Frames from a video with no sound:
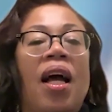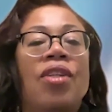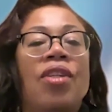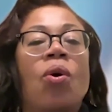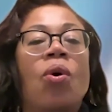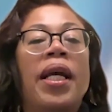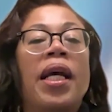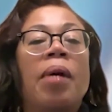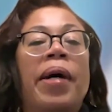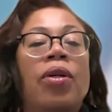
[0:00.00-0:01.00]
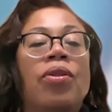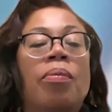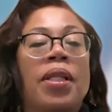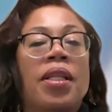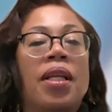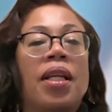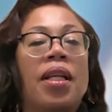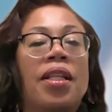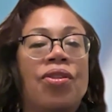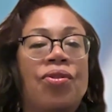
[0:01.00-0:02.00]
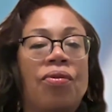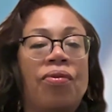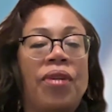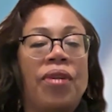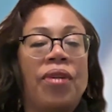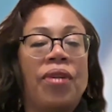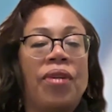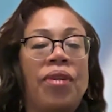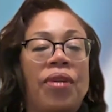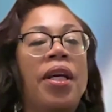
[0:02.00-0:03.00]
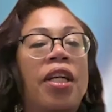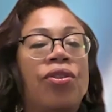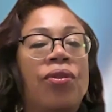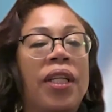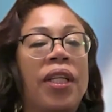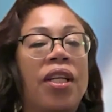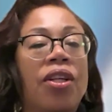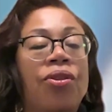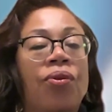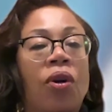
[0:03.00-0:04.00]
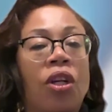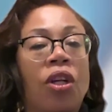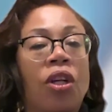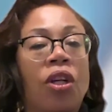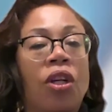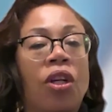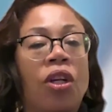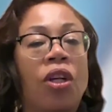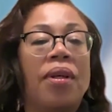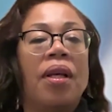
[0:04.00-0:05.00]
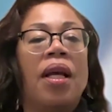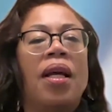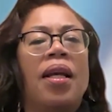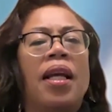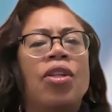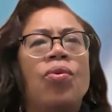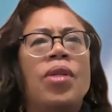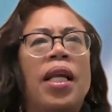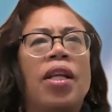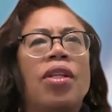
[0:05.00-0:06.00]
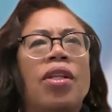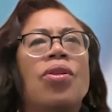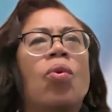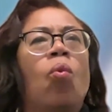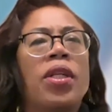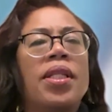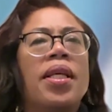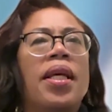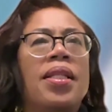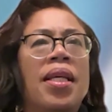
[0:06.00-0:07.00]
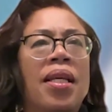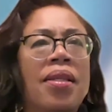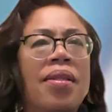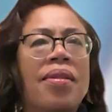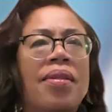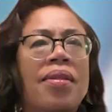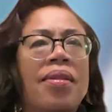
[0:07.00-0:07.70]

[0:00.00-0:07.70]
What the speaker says: talking about muscular dystrophy, you're a pediatric neurologist. Can you tell us what it is?